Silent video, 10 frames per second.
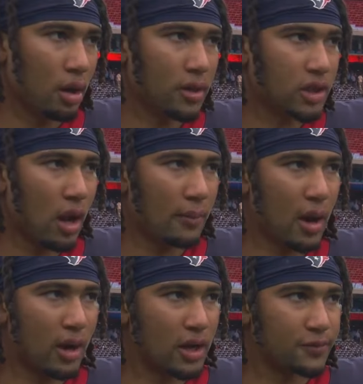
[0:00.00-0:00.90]
It's all
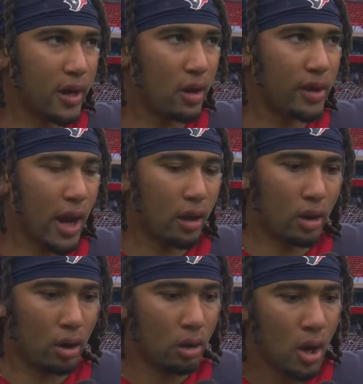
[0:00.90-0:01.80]
about us, man. We got to
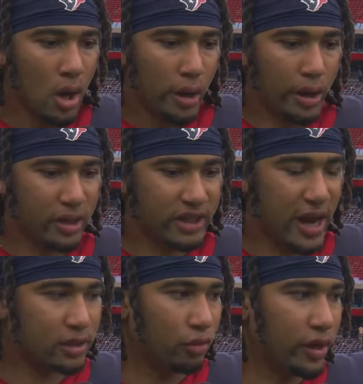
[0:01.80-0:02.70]
go
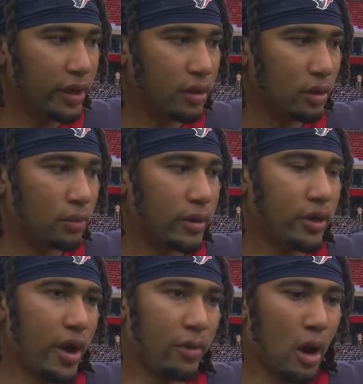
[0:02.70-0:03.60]
attack the week, be
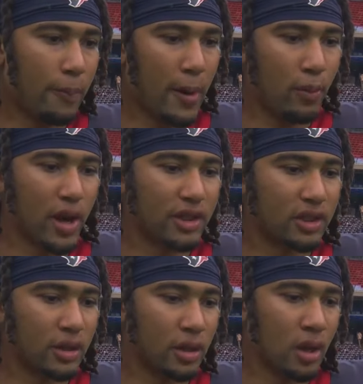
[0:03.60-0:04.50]
great with our
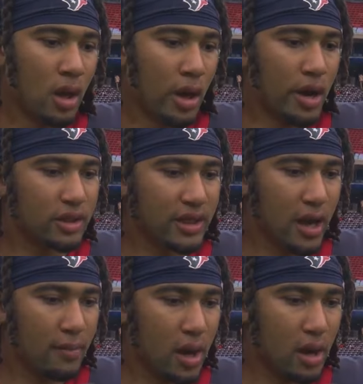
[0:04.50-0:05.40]
preparation, and
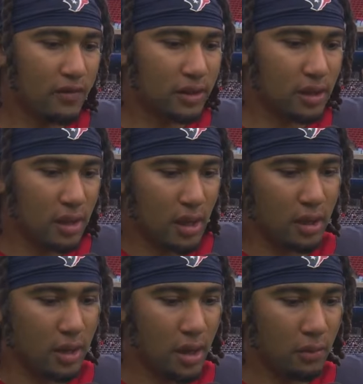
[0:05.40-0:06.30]
understand, man, everything
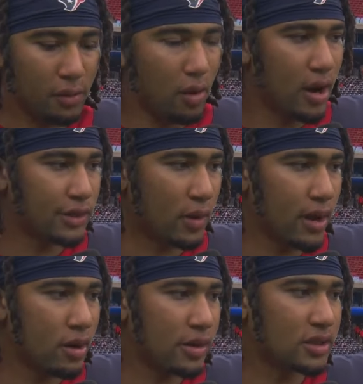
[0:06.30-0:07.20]
that we want is
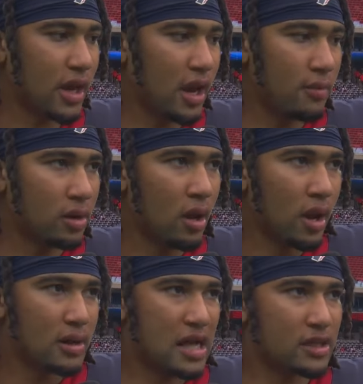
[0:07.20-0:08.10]
riding on this game, and
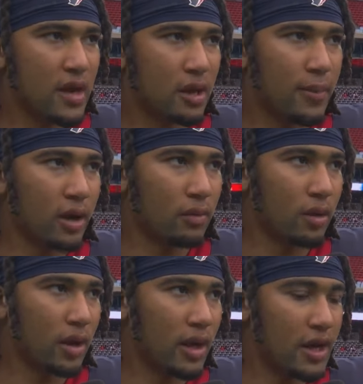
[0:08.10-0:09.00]
not to make it bigger than
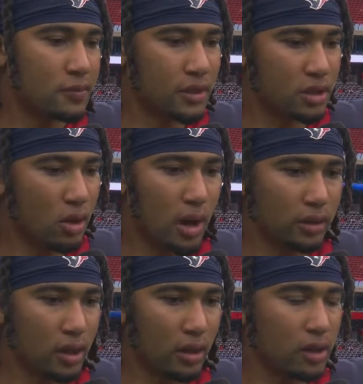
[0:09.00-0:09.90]
what it is, but just go
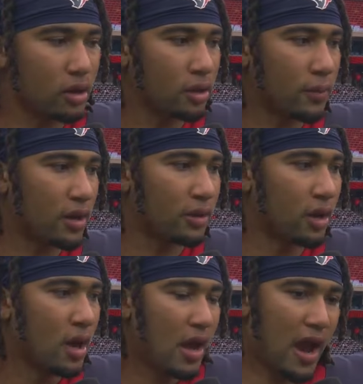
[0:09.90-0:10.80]
out there, lean on your brother,
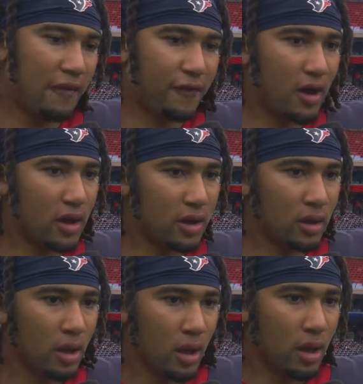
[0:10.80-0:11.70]
have
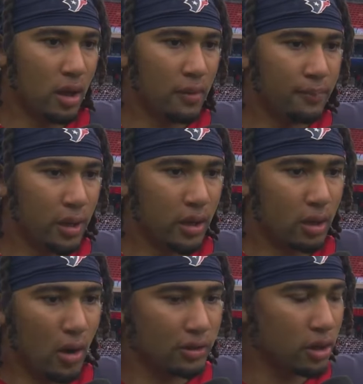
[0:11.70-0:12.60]
fun,
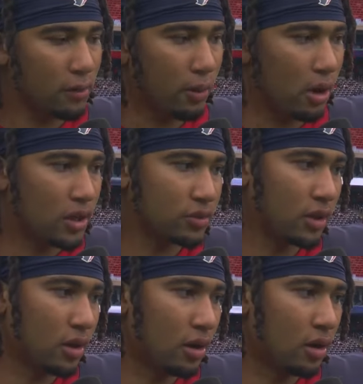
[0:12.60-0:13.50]
and go out there and ball. That's
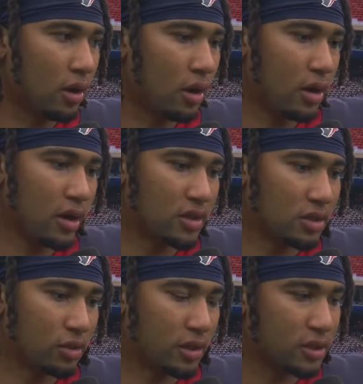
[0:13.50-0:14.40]
really all it is
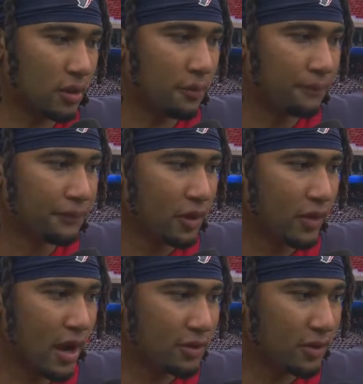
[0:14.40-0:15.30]
to it, so
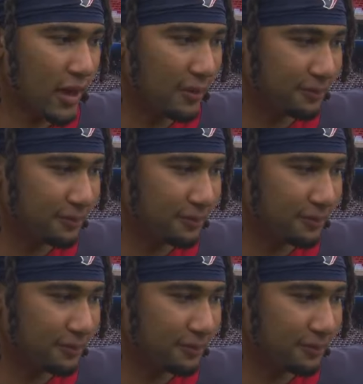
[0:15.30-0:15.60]
we got to do that.